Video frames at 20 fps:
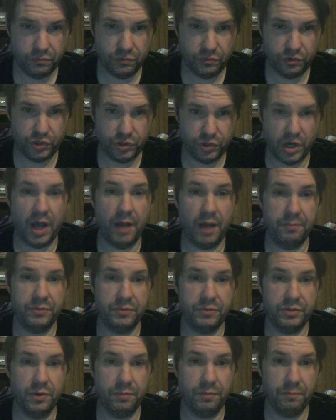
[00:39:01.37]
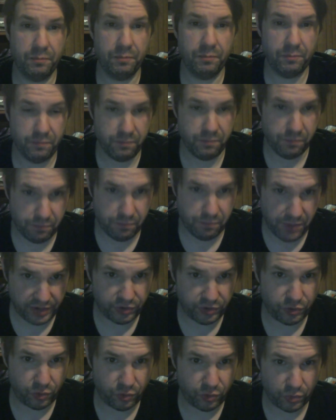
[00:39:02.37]
jobs,
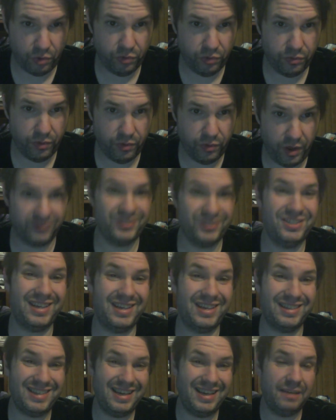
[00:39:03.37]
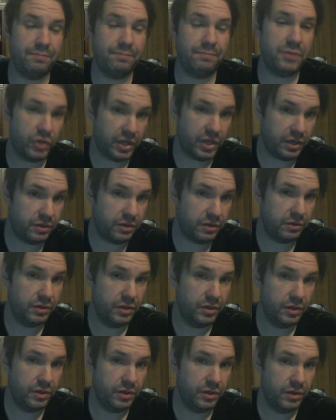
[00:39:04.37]
net growth of 16 million
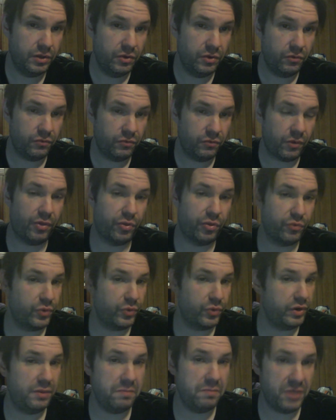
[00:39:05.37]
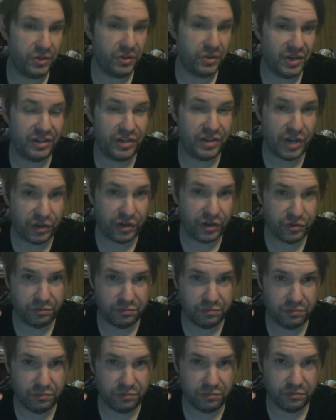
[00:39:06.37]
from the 3 million
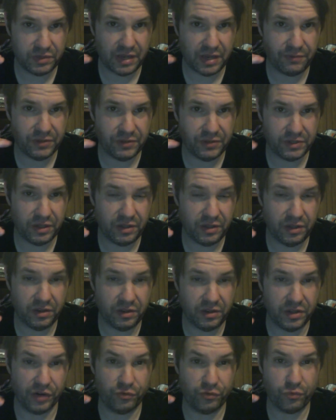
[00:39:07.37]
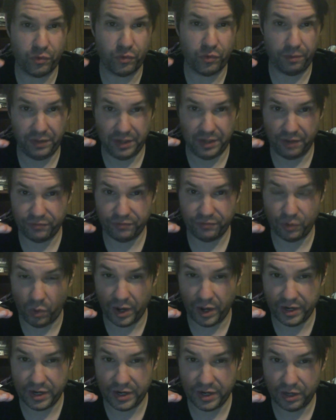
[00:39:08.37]
deficit that Trump left the
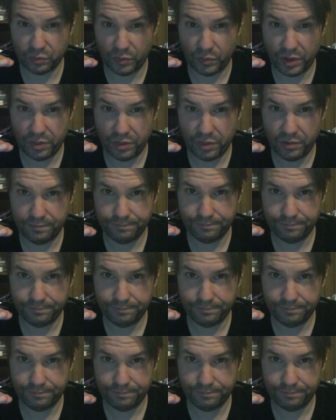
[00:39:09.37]
White House with.